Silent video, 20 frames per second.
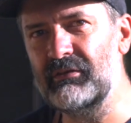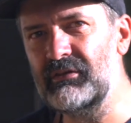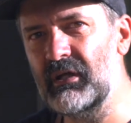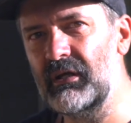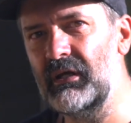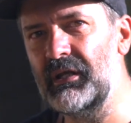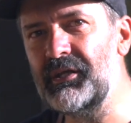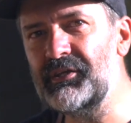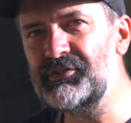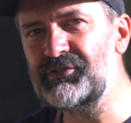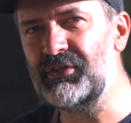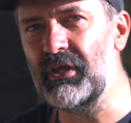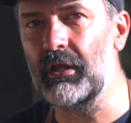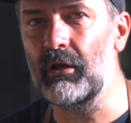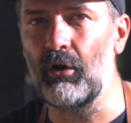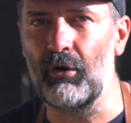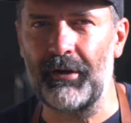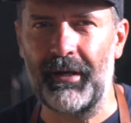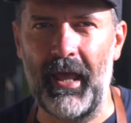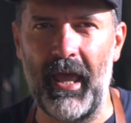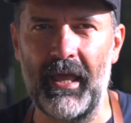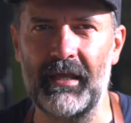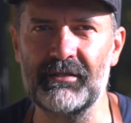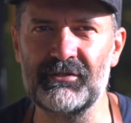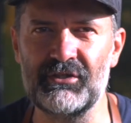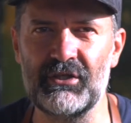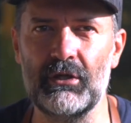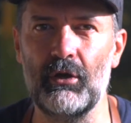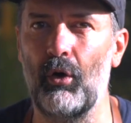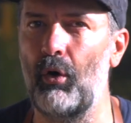a listing on
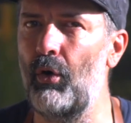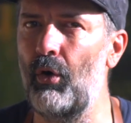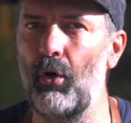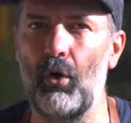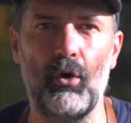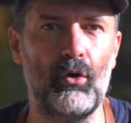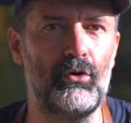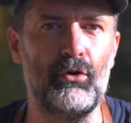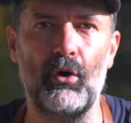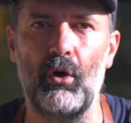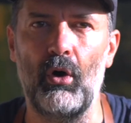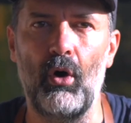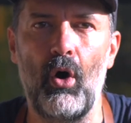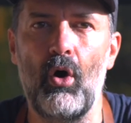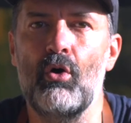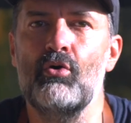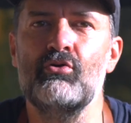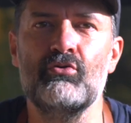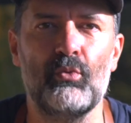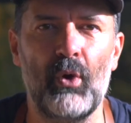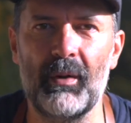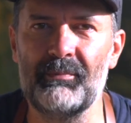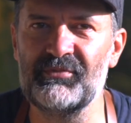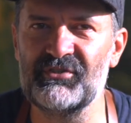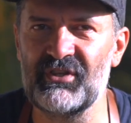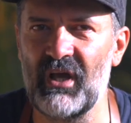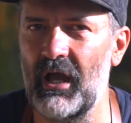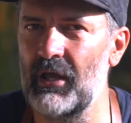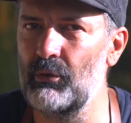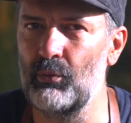Etsy or your own
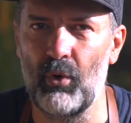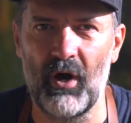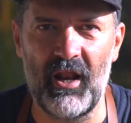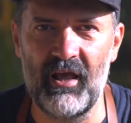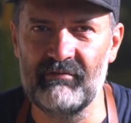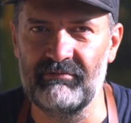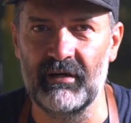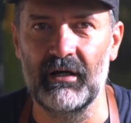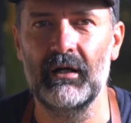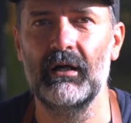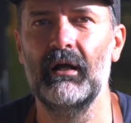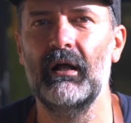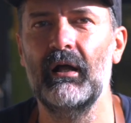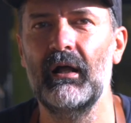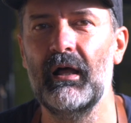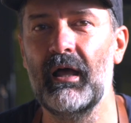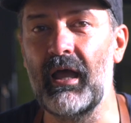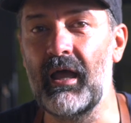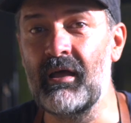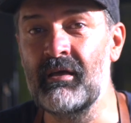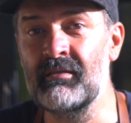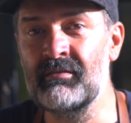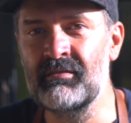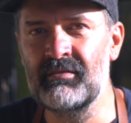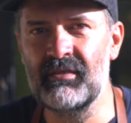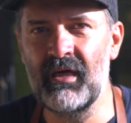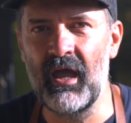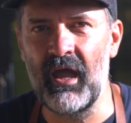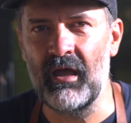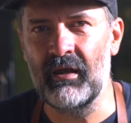website, whatever.
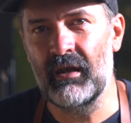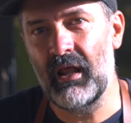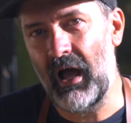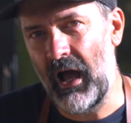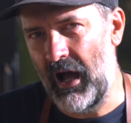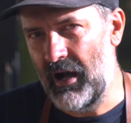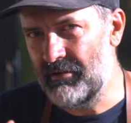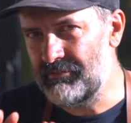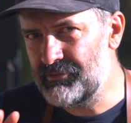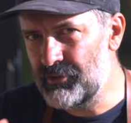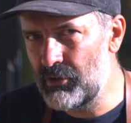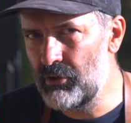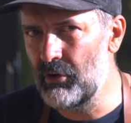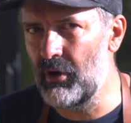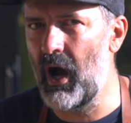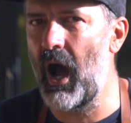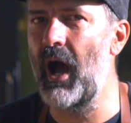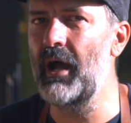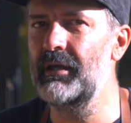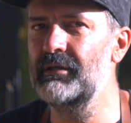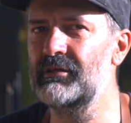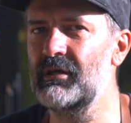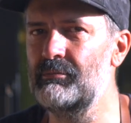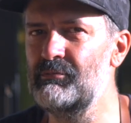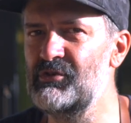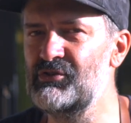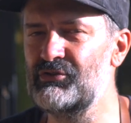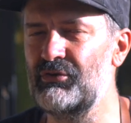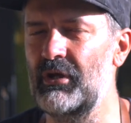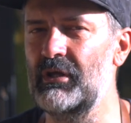And then, after your item
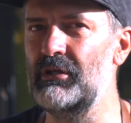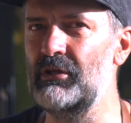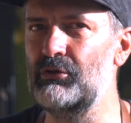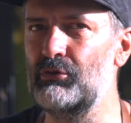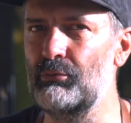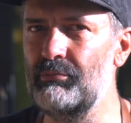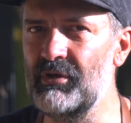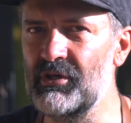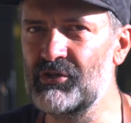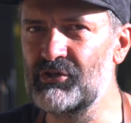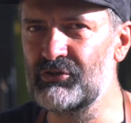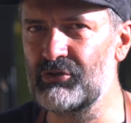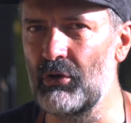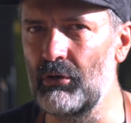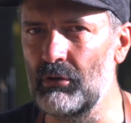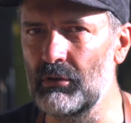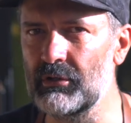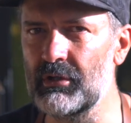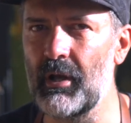is ready to be sold,